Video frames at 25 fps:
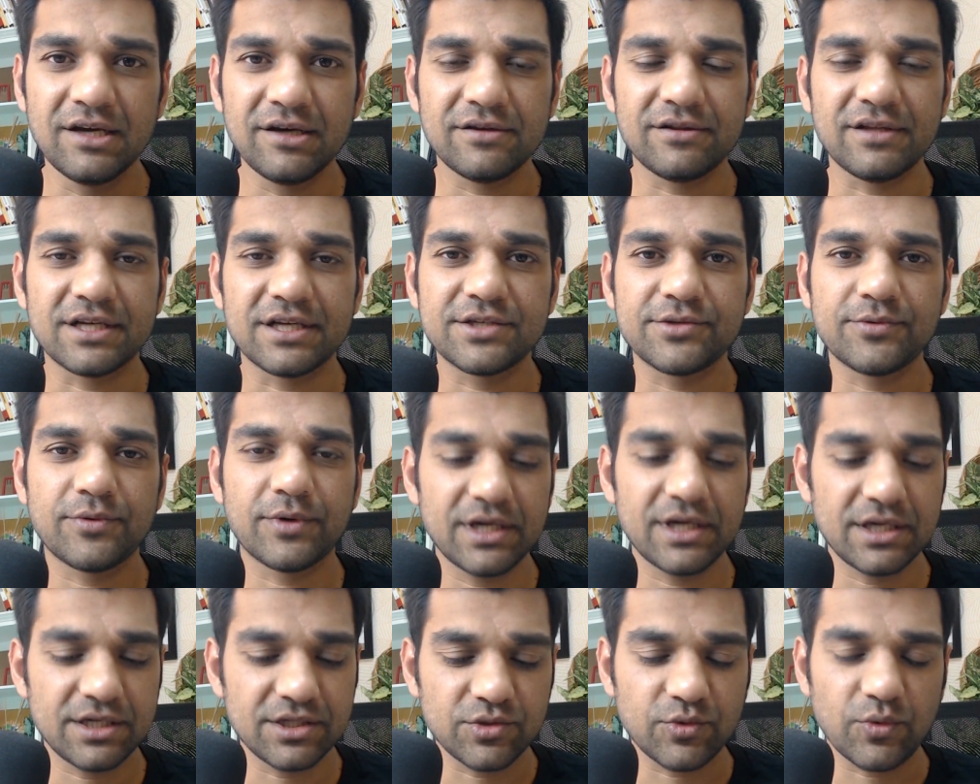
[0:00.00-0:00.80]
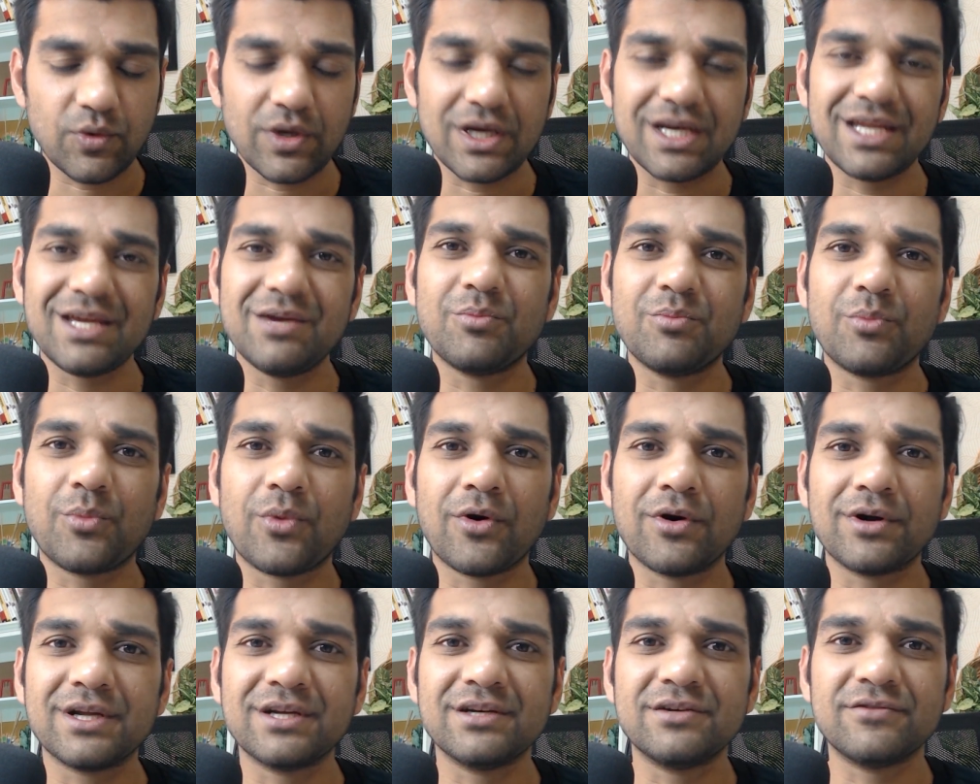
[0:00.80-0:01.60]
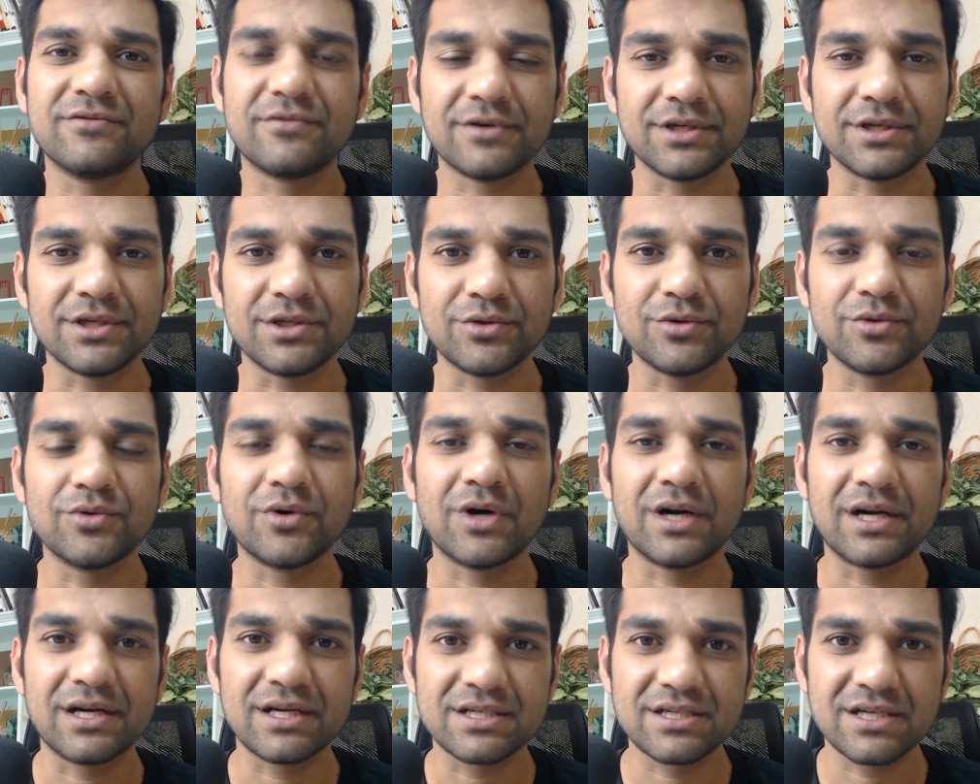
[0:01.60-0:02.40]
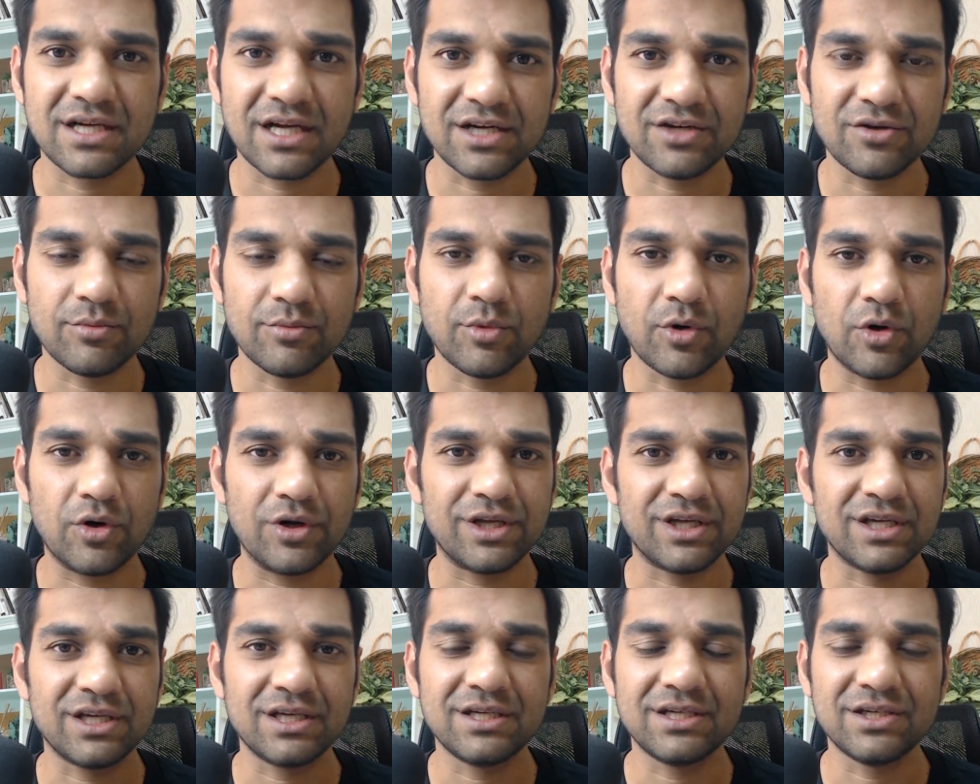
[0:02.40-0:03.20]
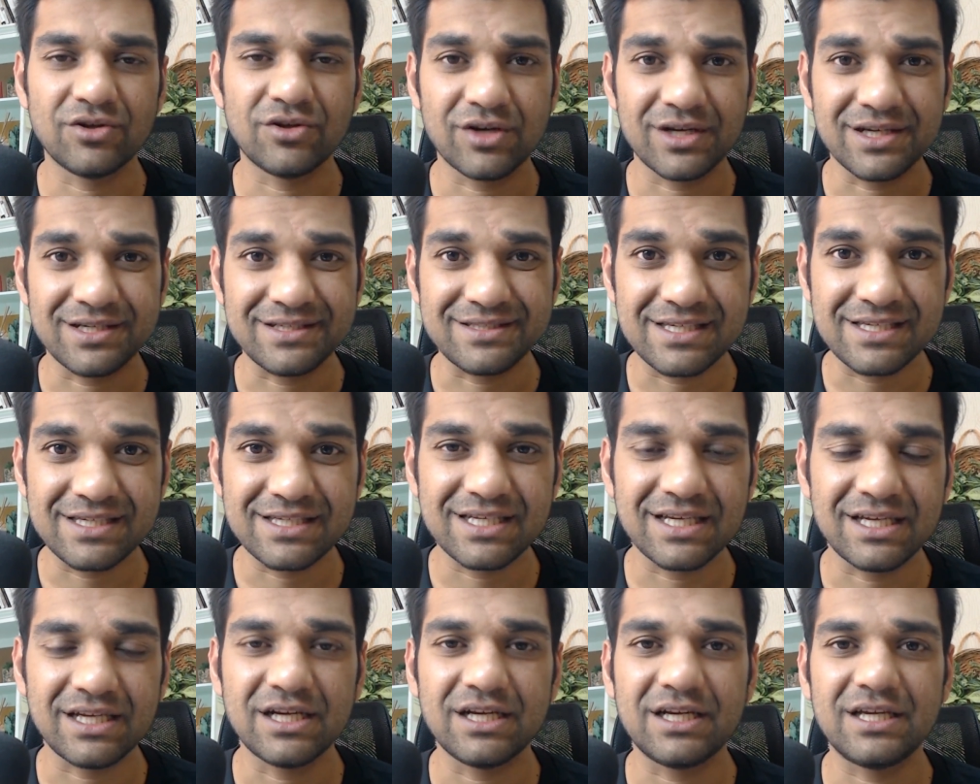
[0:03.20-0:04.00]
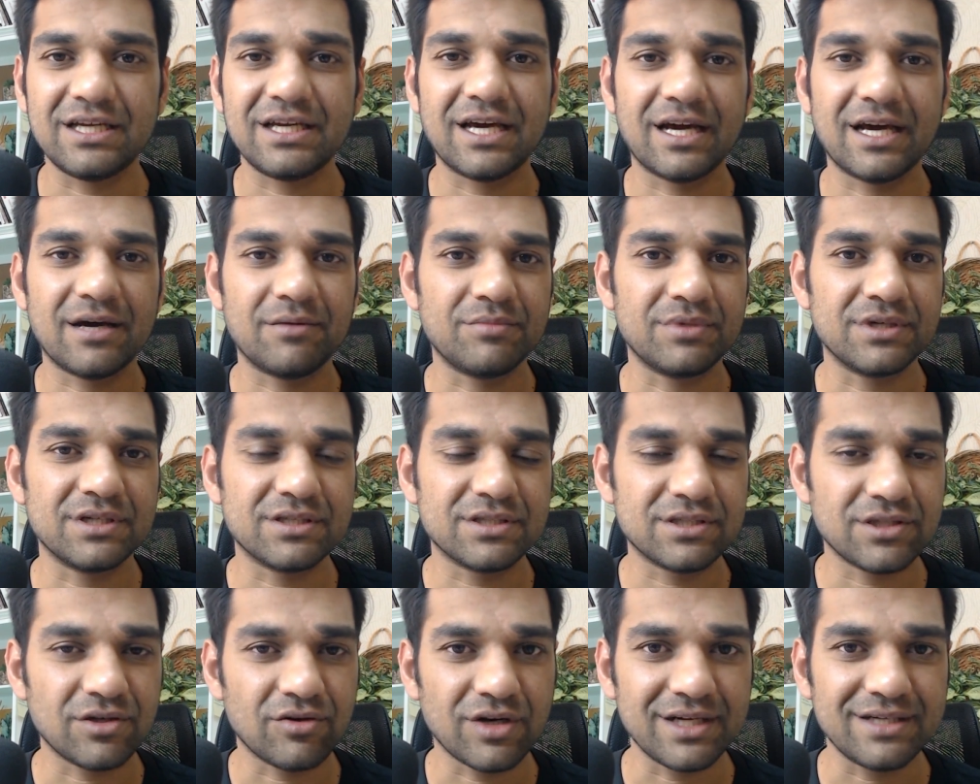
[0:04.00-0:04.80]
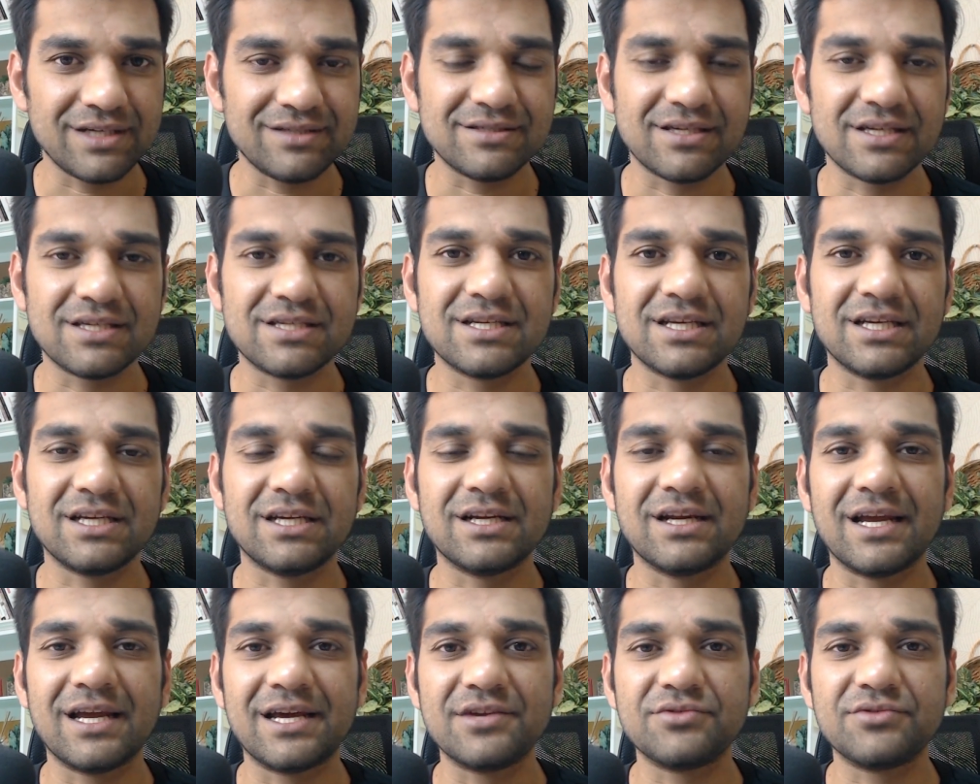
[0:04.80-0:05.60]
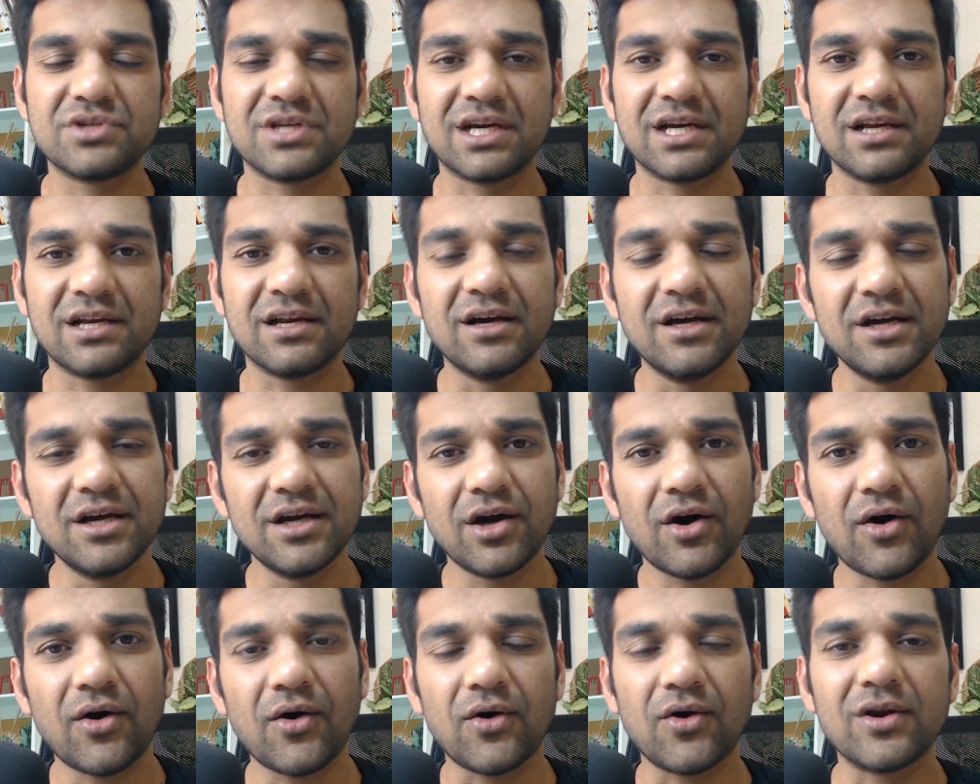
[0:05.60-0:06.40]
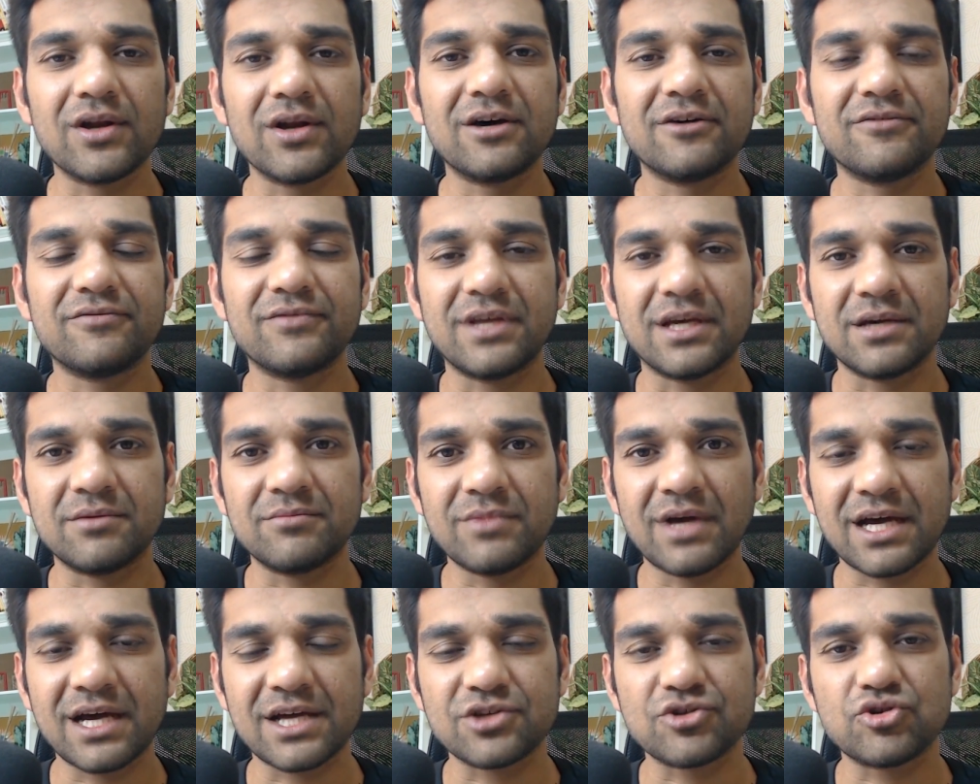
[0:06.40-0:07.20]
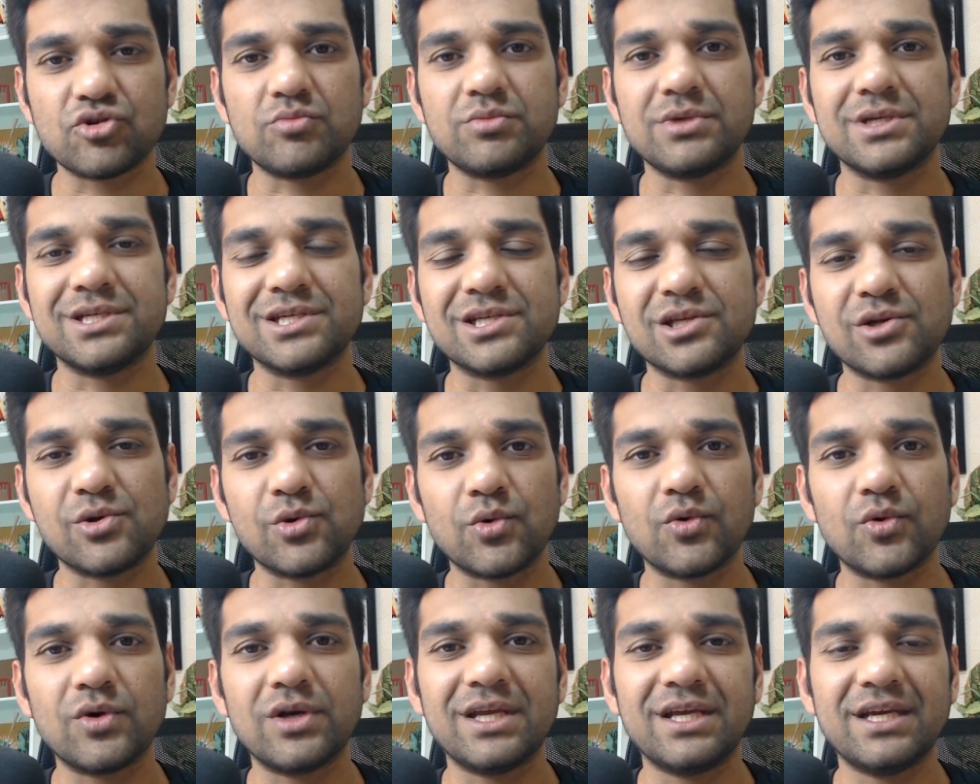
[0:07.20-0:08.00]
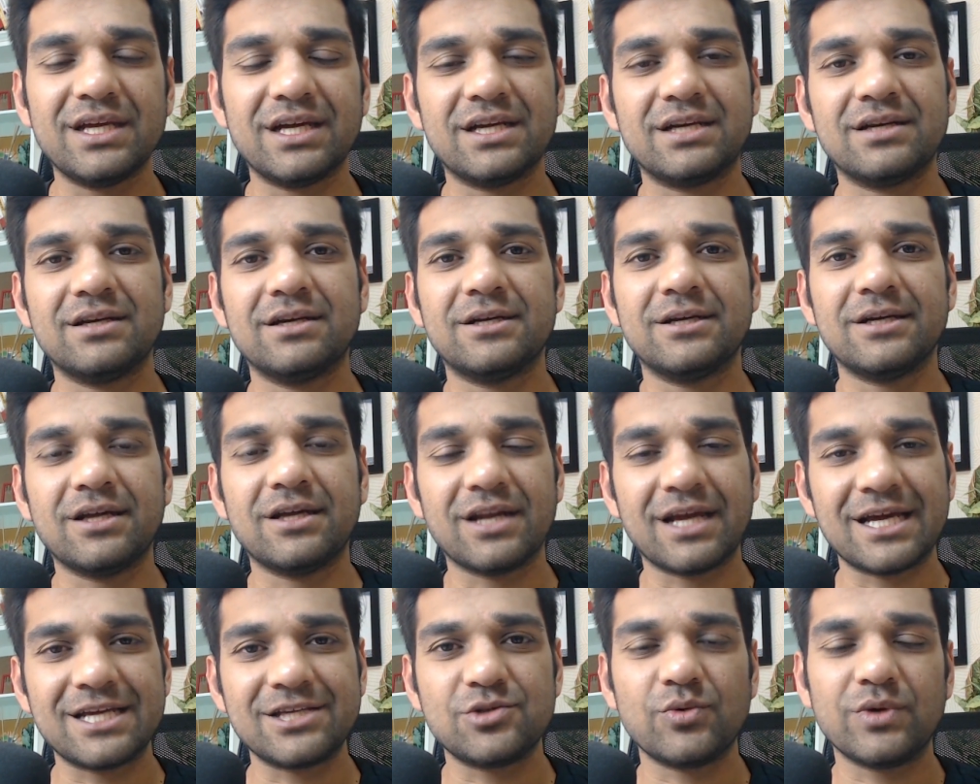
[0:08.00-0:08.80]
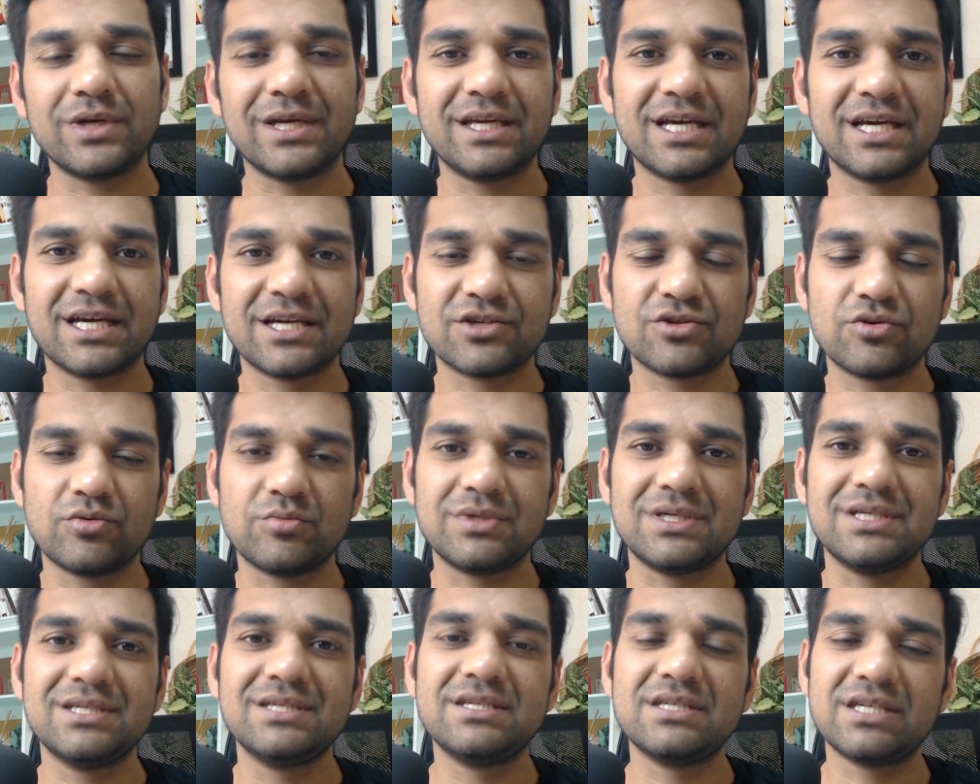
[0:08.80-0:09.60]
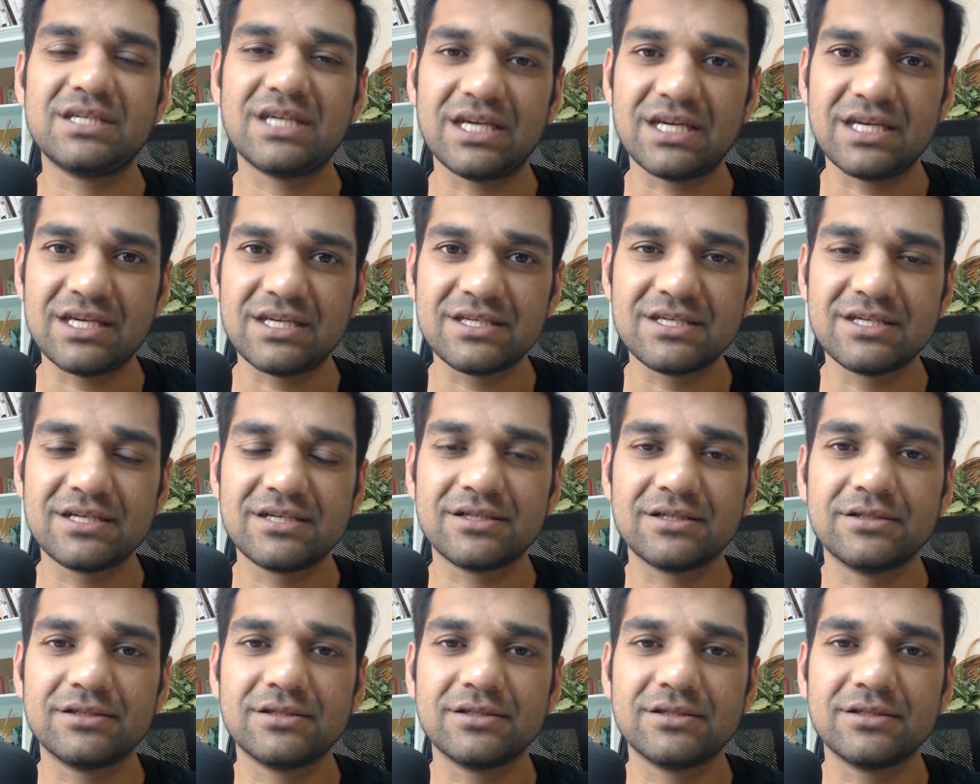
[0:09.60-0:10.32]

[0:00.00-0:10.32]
That's why it is very important for you to understand your body, your existing eating habits, your existing lifestyle. All of them has to be slowly and gradually has to be changed